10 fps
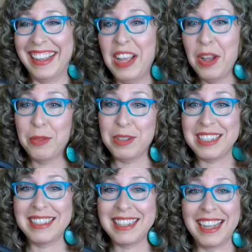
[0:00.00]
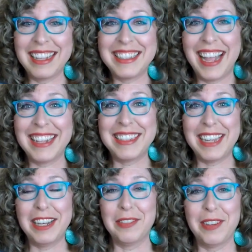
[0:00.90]
which is a sad
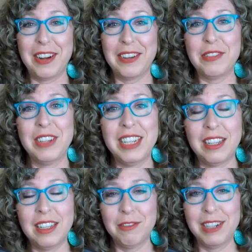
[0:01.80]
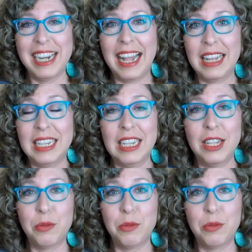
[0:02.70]
state of our real reality.